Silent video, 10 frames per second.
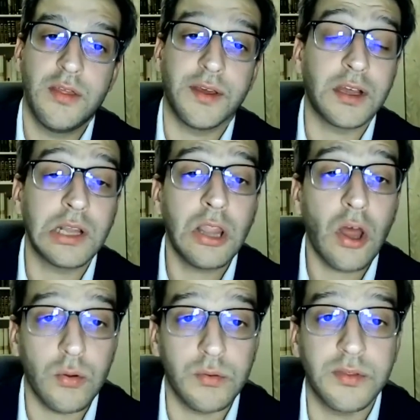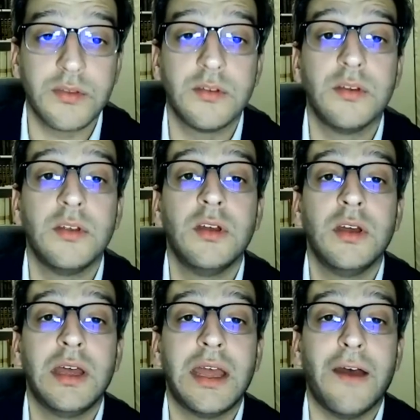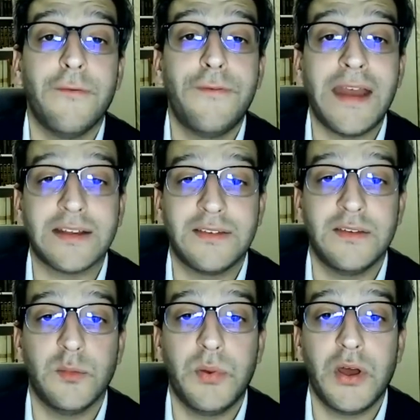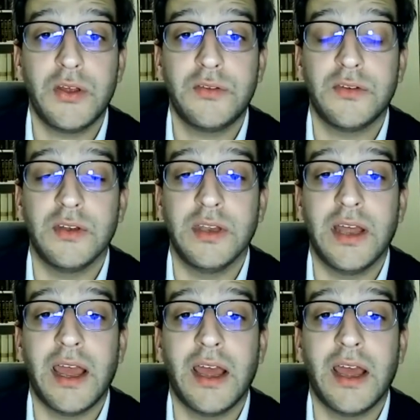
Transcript: The clothes affects the person